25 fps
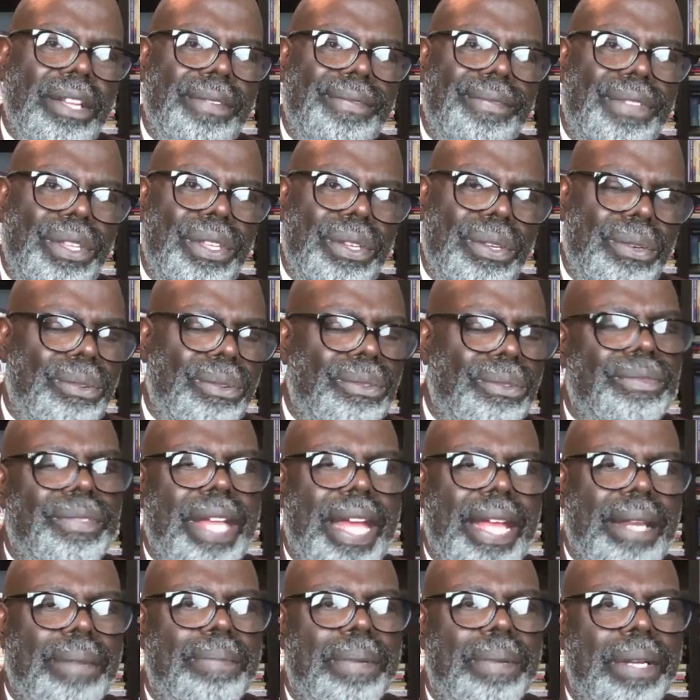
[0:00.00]
of you
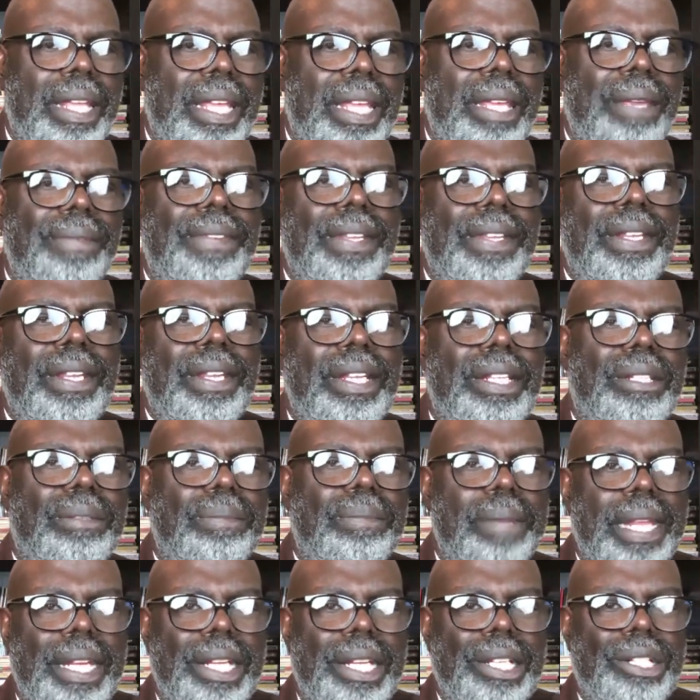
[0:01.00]
that believe in this
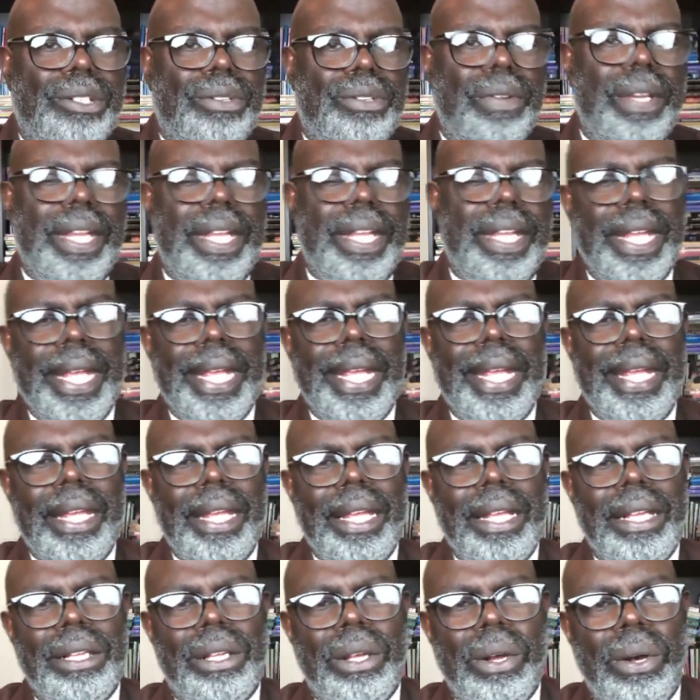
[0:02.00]
ministry,
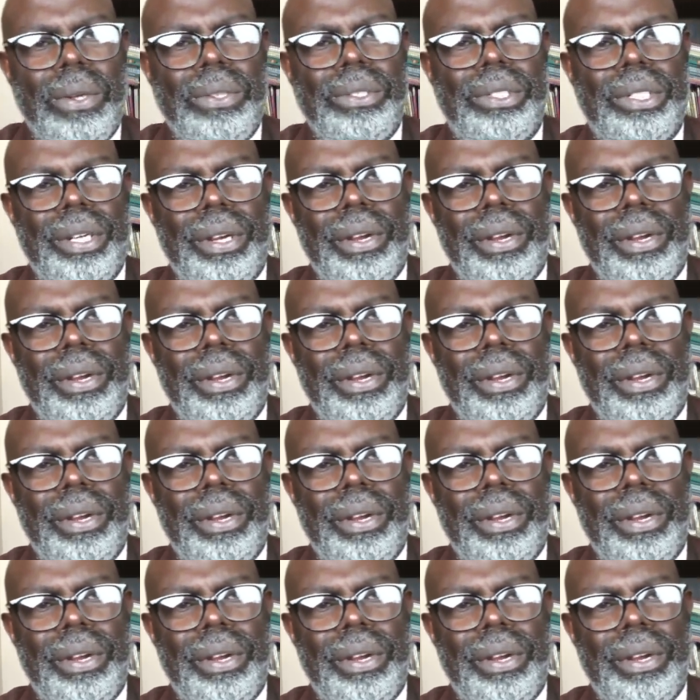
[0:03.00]
go to